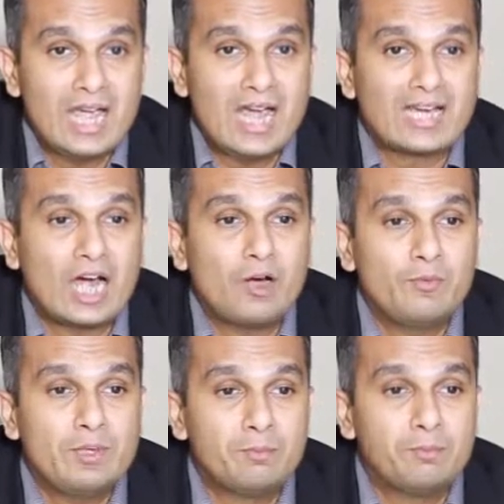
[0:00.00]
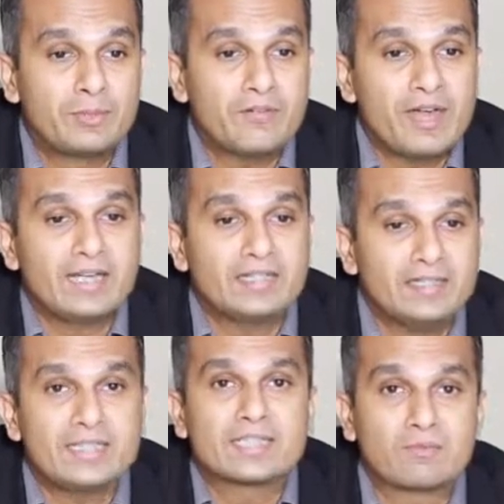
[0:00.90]
and how do we prevent
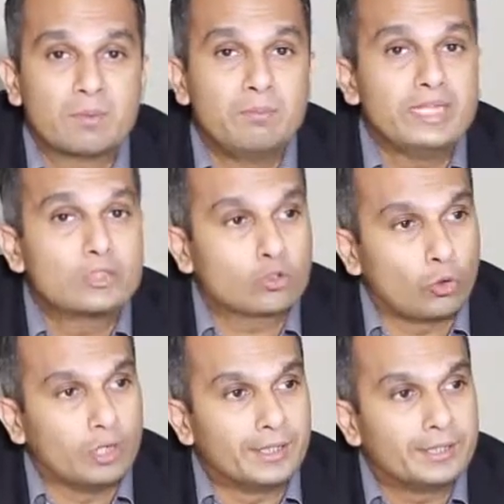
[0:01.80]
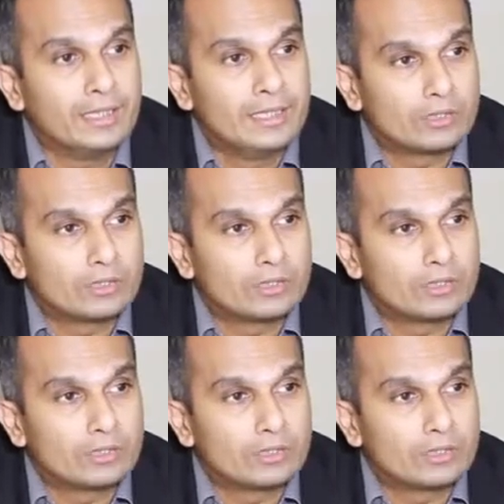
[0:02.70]
this from being stolen.